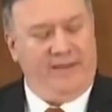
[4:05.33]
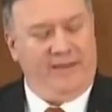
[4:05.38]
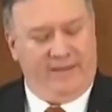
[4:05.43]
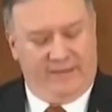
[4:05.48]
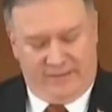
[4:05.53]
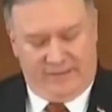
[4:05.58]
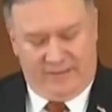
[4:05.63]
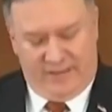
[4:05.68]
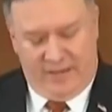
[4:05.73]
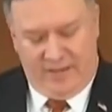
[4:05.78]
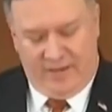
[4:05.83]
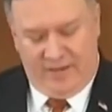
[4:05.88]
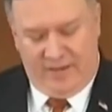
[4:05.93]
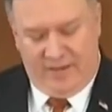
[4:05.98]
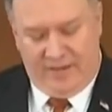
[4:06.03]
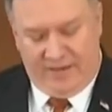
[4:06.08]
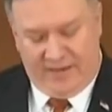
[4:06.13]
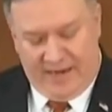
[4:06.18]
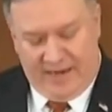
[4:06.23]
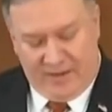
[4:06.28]
blindness
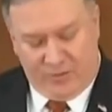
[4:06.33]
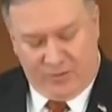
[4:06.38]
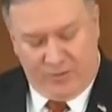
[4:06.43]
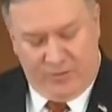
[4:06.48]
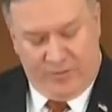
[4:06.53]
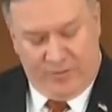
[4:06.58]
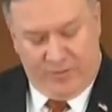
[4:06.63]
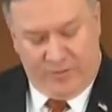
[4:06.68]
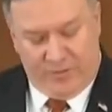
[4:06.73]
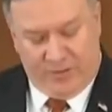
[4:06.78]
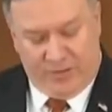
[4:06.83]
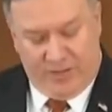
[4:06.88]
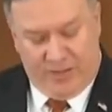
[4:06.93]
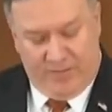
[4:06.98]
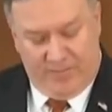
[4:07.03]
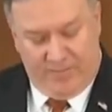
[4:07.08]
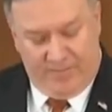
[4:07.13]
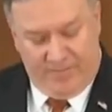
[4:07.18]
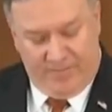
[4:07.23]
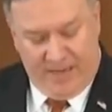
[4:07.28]
to the danger of the
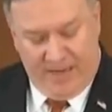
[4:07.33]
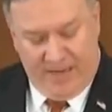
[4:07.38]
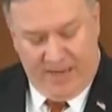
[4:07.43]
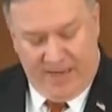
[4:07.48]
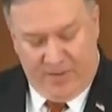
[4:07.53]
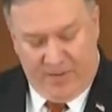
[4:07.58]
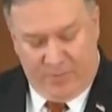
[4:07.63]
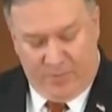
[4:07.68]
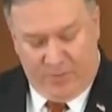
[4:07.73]
regime